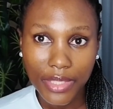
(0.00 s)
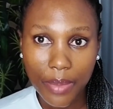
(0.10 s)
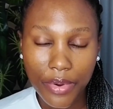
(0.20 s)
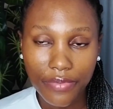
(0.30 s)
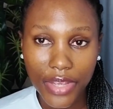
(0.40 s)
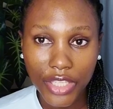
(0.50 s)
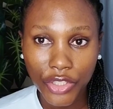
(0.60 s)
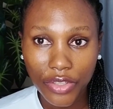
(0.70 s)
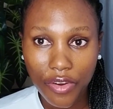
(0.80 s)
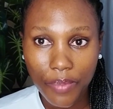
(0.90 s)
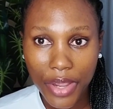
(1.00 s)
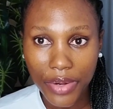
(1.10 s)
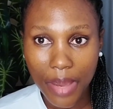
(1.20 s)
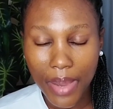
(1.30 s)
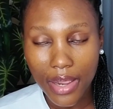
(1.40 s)
comes to the prevention of
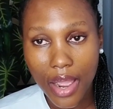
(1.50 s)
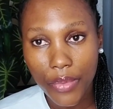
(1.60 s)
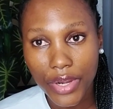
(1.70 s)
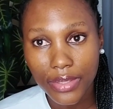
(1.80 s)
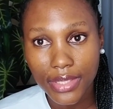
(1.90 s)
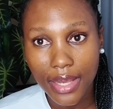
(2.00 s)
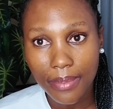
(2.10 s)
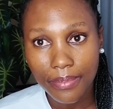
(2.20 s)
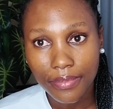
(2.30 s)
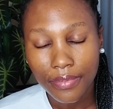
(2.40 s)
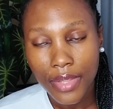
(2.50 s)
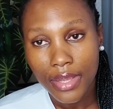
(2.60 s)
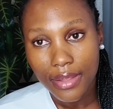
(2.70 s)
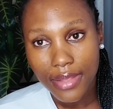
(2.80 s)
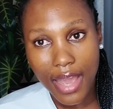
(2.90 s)
Pyoderma Gangrenosum,
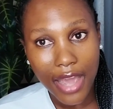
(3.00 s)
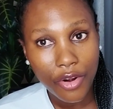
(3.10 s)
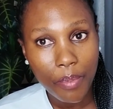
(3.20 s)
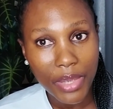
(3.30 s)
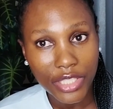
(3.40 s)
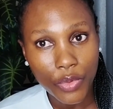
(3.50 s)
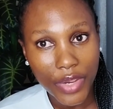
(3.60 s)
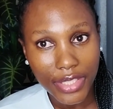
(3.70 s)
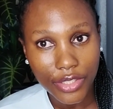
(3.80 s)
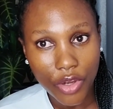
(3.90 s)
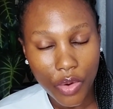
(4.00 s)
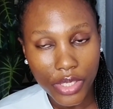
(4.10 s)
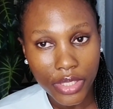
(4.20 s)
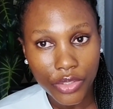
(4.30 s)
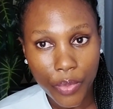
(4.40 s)
there are no best ways
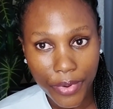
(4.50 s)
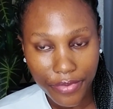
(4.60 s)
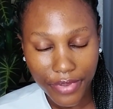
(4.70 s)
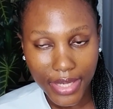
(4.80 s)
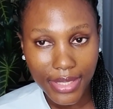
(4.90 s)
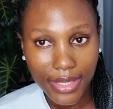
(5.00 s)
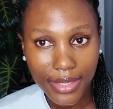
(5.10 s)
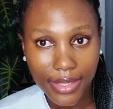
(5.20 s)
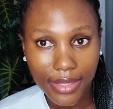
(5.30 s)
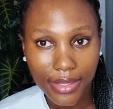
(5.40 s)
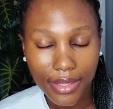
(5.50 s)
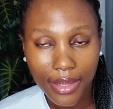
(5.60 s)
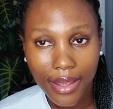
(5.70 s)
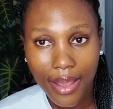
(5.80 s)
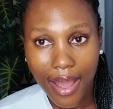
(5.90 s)
known to prevent it.
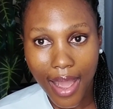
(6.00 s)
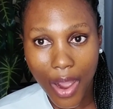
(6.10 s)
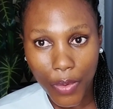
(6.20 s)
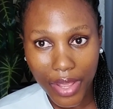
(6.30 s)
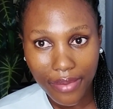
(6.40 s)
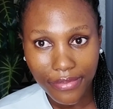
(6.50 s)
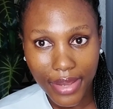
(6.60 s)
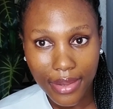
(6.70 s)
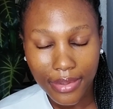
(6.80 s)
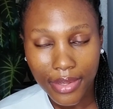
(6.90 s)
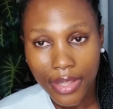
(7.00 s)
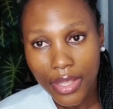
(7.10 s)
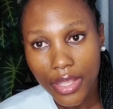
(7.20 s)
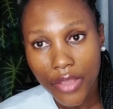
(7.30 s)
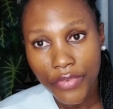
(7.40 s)
However,
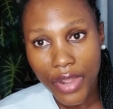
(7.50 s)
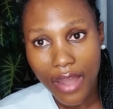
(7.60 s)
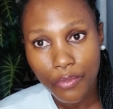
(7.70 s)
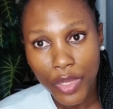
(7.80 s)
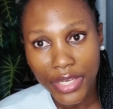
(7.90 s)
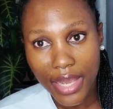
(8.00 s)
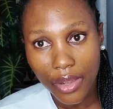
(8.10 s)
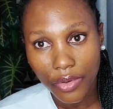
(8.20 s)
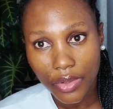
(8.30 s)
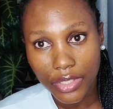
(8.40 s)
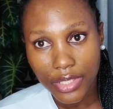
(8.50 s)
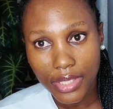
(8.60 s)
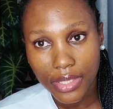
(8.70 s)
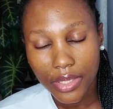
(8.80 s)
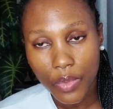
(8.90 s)
If you have been
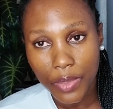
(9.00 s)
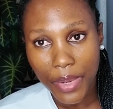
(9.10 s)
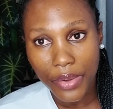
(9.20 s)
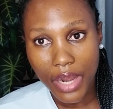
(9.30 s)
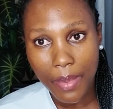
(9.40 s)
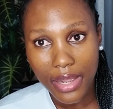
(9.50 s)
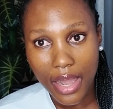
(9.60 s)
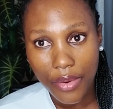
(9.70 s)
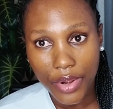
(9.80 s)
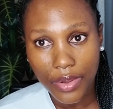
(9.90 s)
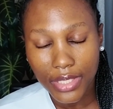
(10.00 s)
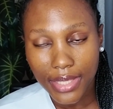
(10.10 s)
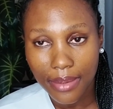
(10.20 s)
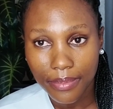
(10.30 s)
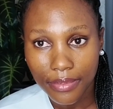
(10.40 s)
diagnosed with Pyoderma
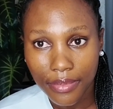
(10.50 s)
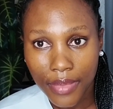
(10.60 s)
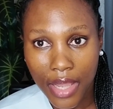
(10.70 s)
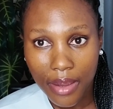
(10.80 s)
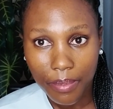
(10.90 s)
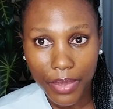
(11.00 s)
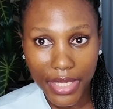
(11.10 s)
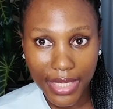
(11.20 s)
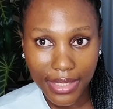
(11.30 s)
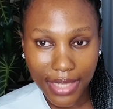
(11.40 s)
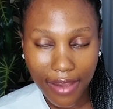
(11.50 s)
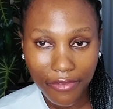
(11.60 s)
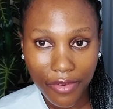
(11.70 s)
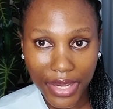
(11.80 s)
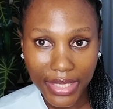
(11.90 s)
Gangrenosum, please
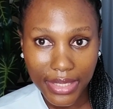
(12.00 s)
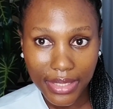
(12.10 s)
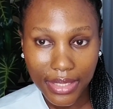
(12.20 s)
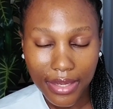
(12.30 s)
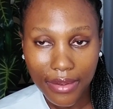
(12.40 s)
avoid